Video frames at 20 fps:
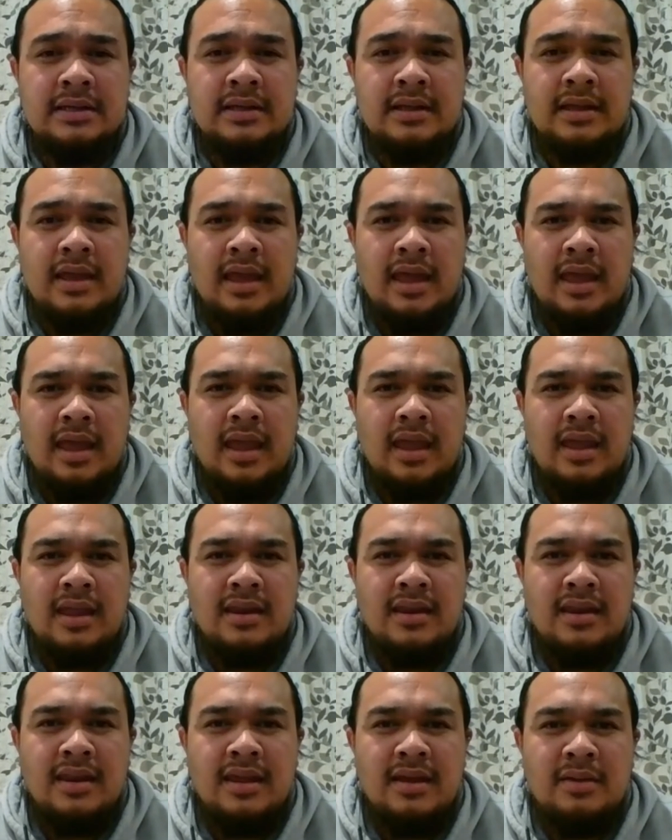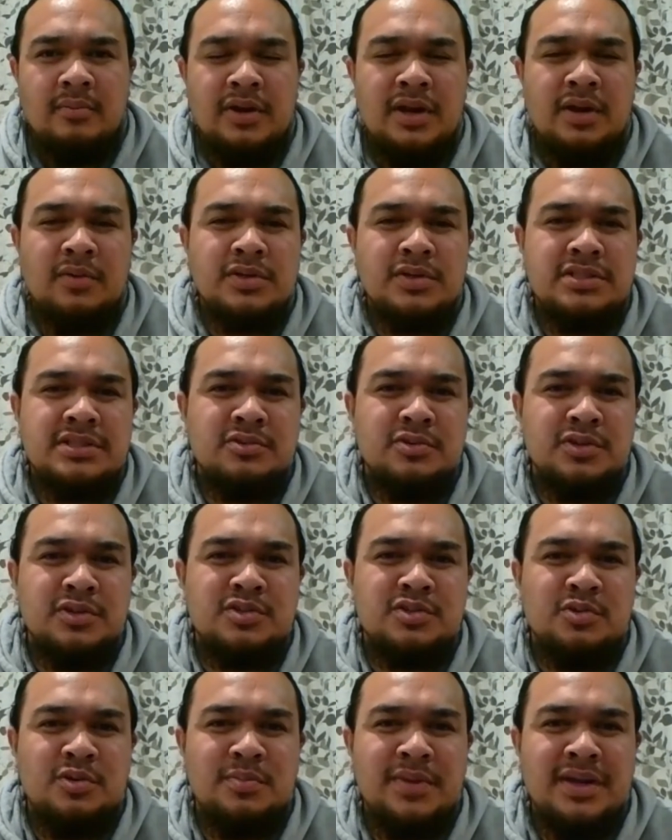And when I was doing
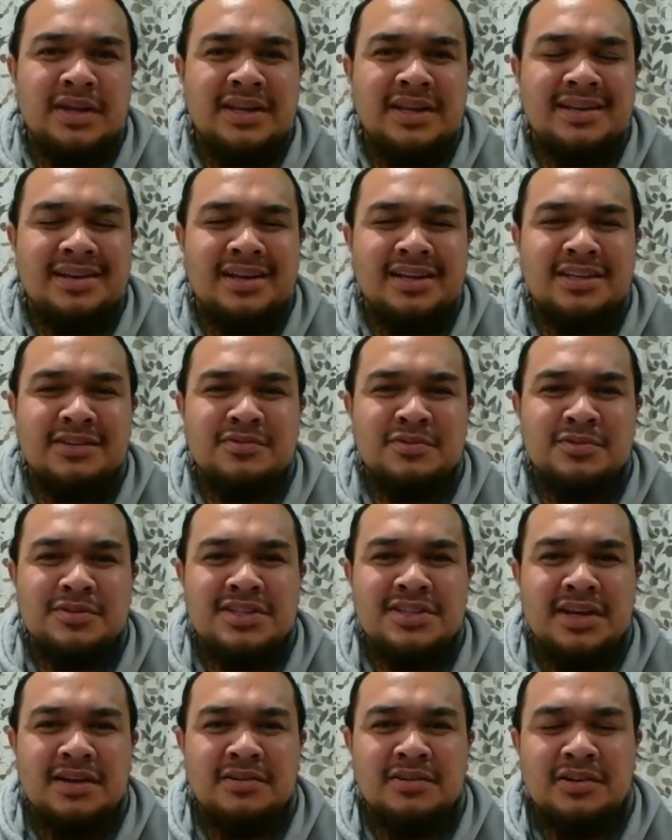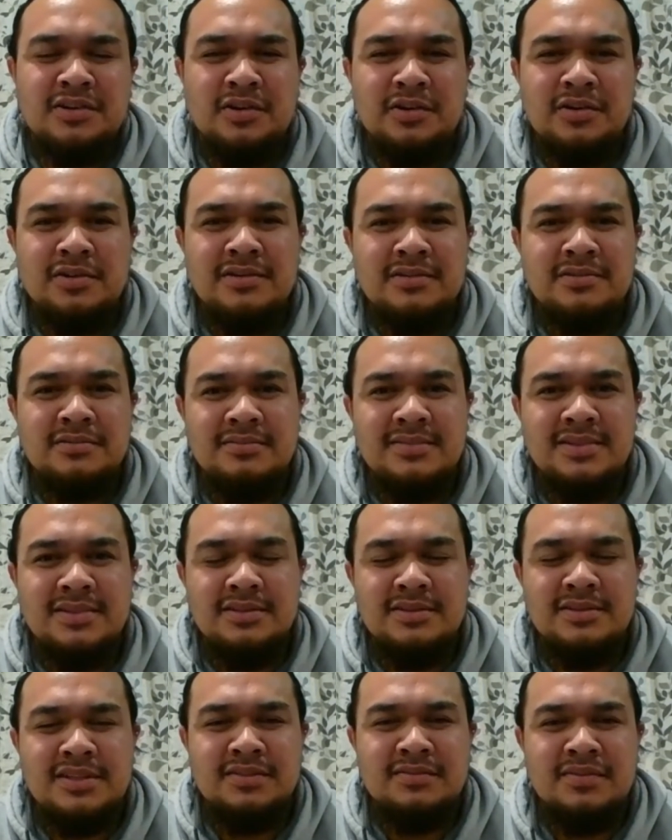storeman at Lucky Food Town, you know, you
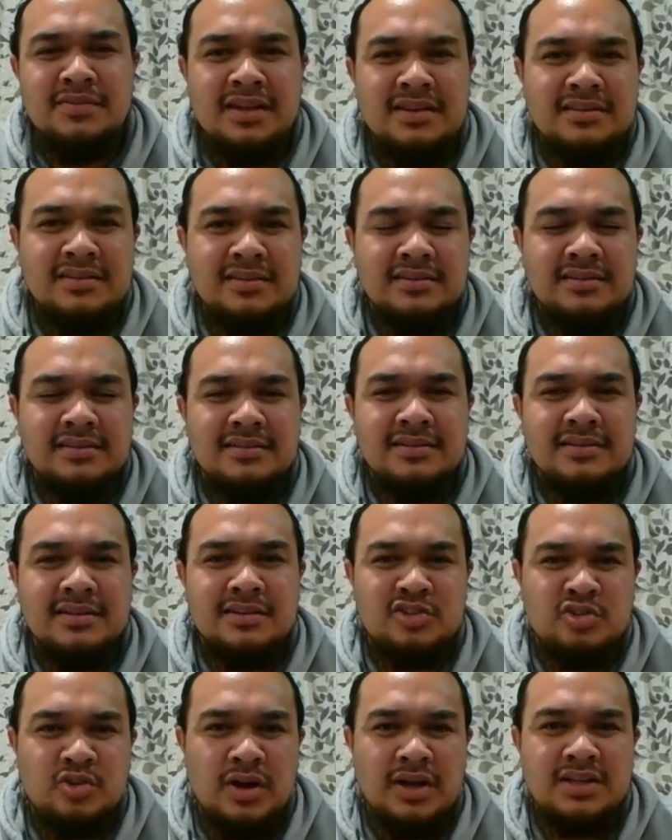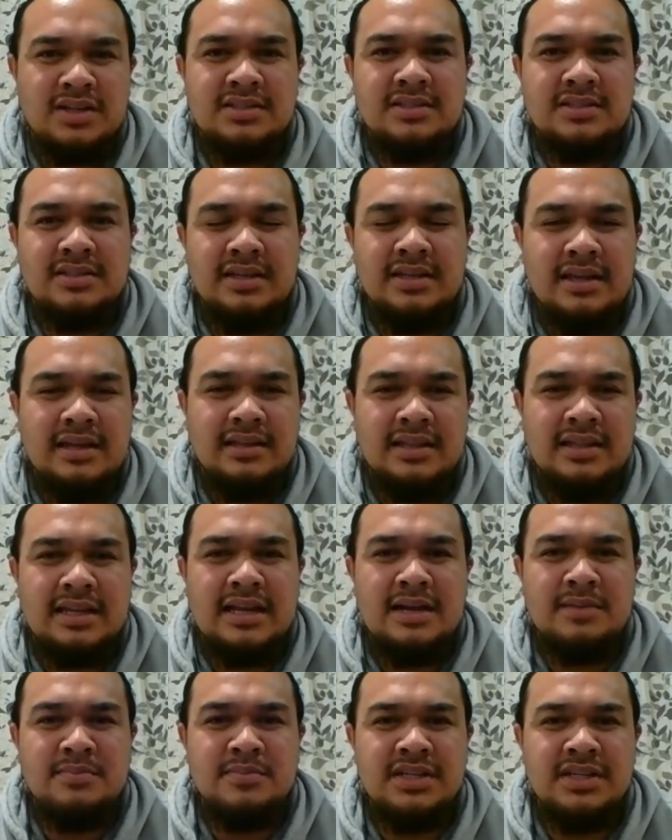demand the trucks that
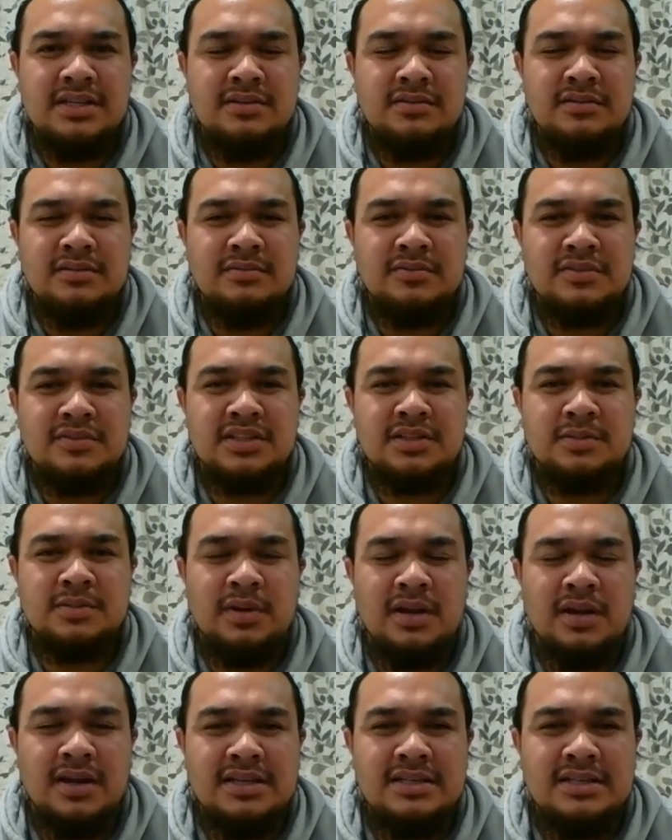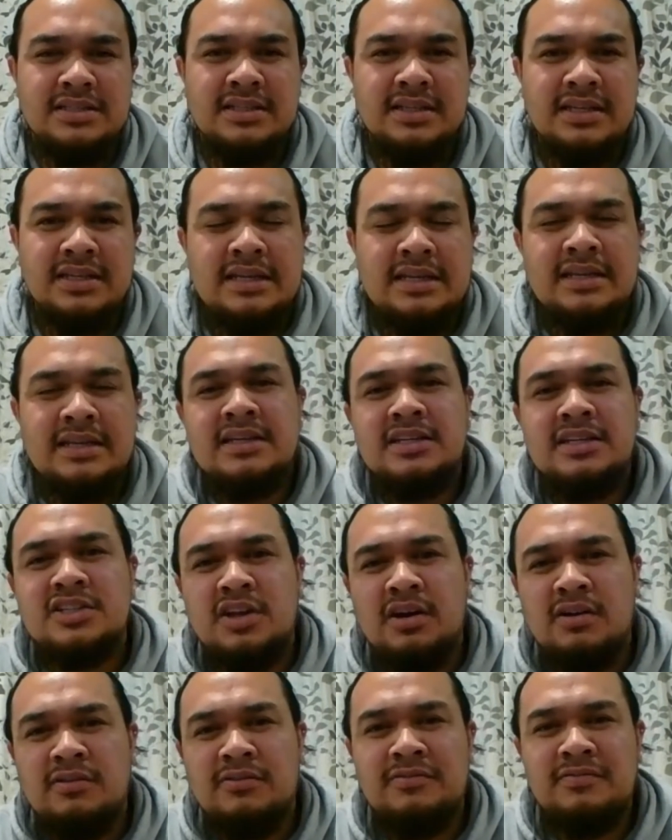comes in with the supplies,
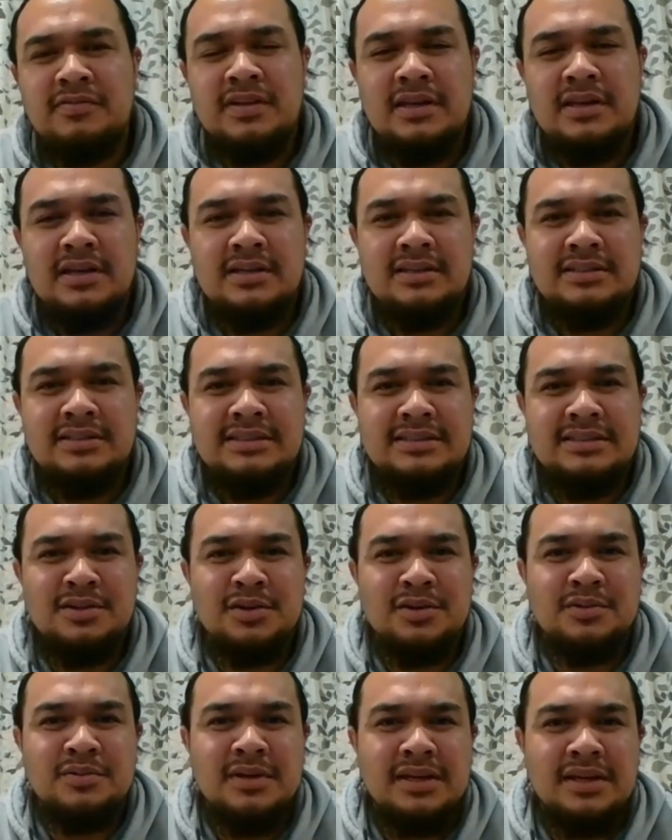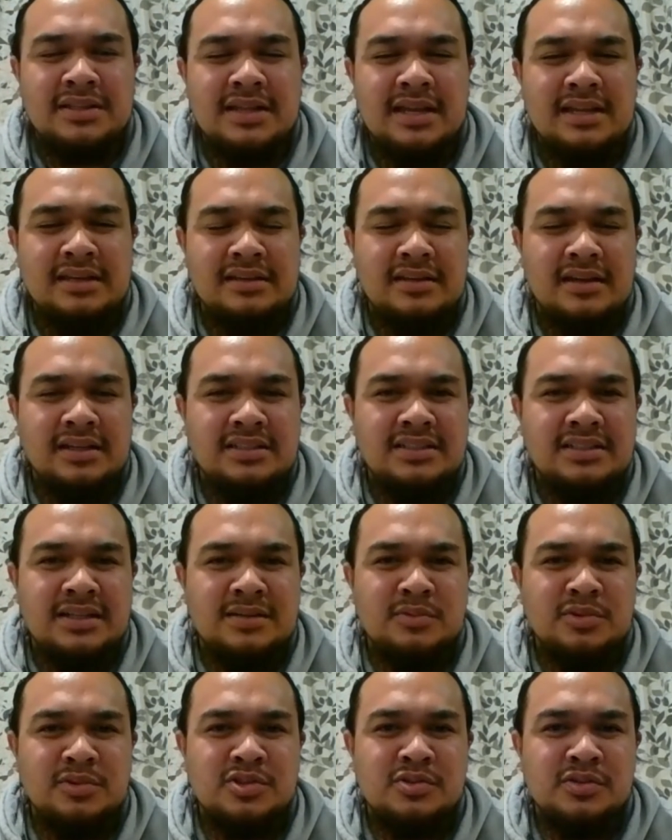shelf filler, you know, at night
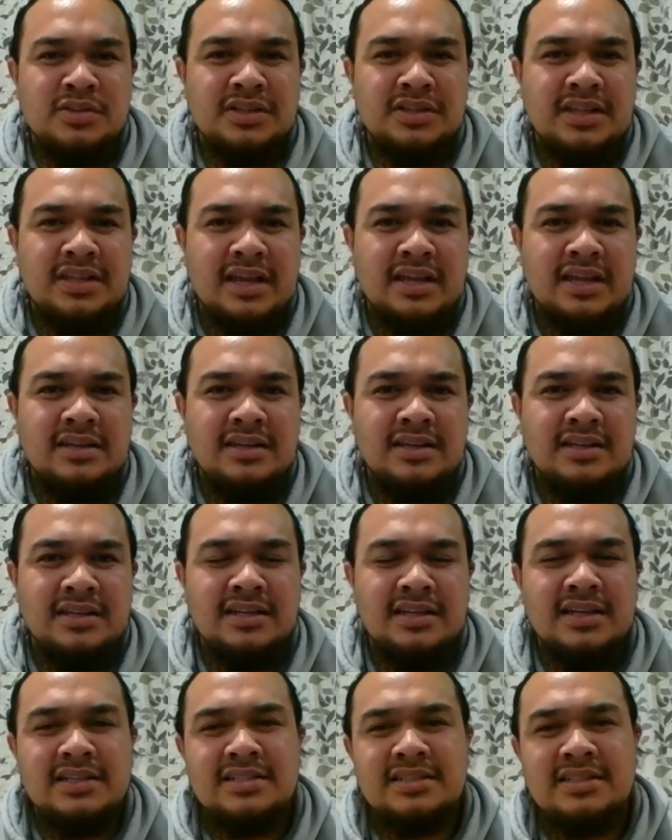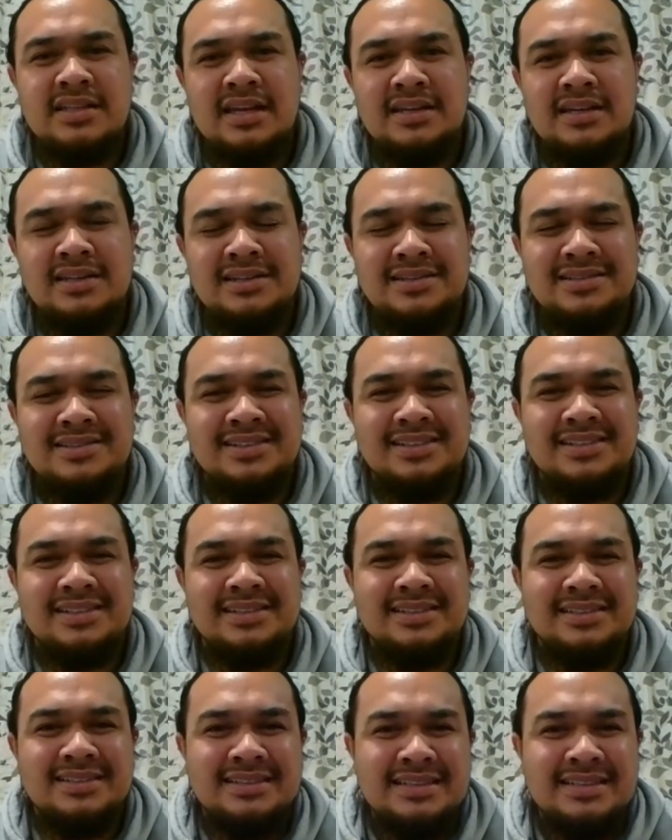time or during the day, and then I stand at
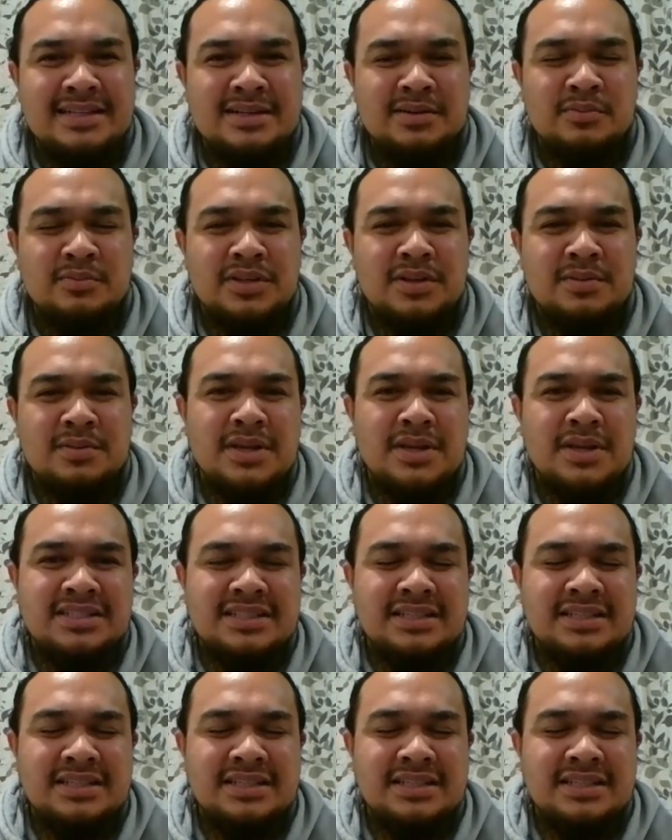where the meat